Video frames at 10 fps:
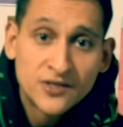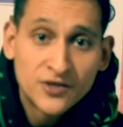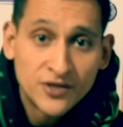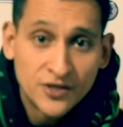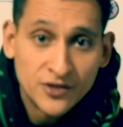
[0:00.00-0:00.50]
are
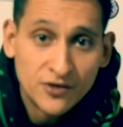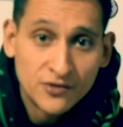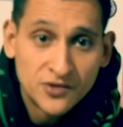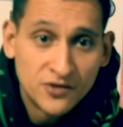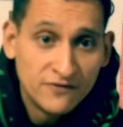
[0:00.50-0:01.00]
going to go,
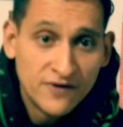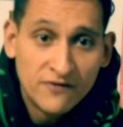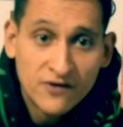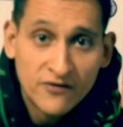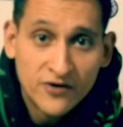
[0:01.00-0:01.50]
so the valve
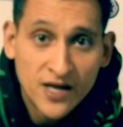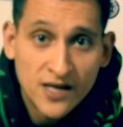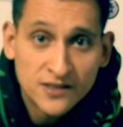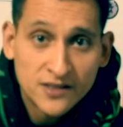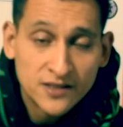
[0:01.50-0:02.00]
cover
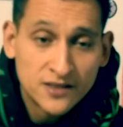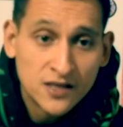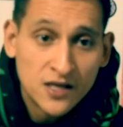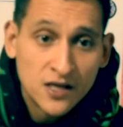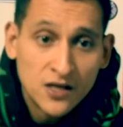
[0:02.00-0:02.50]
gasket,
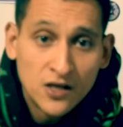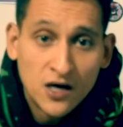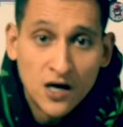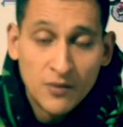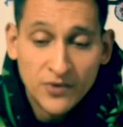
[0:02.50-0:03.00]

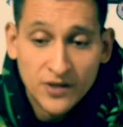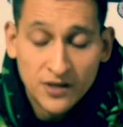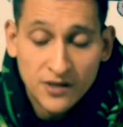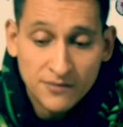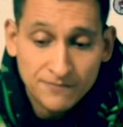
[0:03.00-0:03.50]
um, the
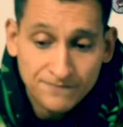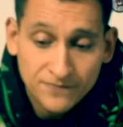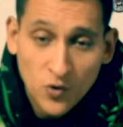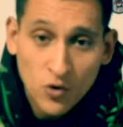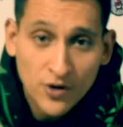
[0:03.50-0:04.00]
um,
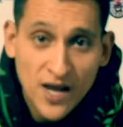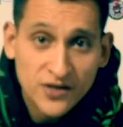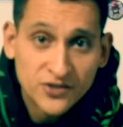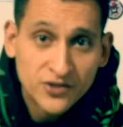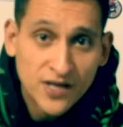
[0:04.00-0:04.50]
oil
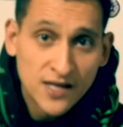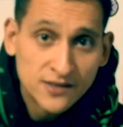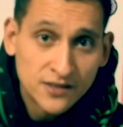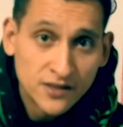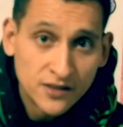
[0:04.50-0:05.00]
canister
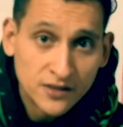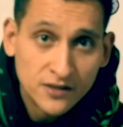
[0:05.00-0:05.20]
gasket,